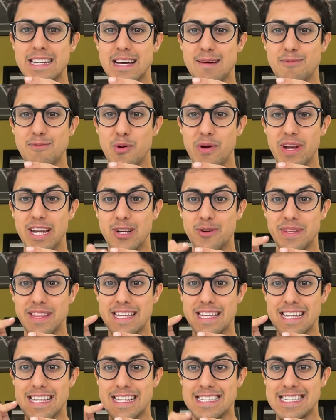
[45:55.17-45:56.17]
I'm going and doing the
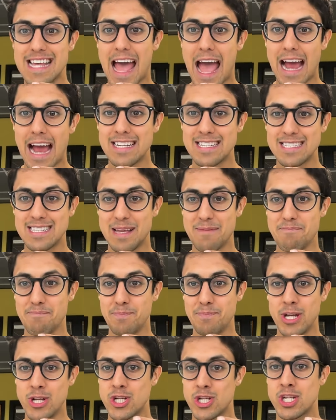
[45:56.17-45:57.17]
exact same
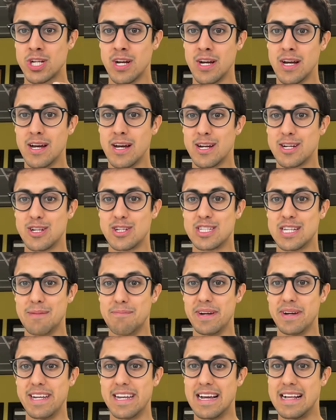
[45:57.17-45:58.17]
pitch to
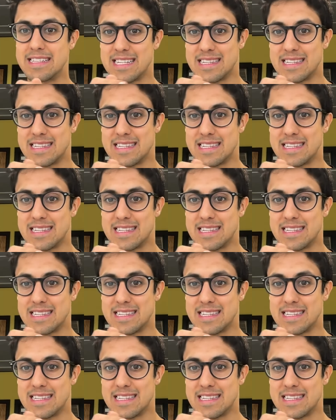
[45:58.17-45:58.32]
somebody else.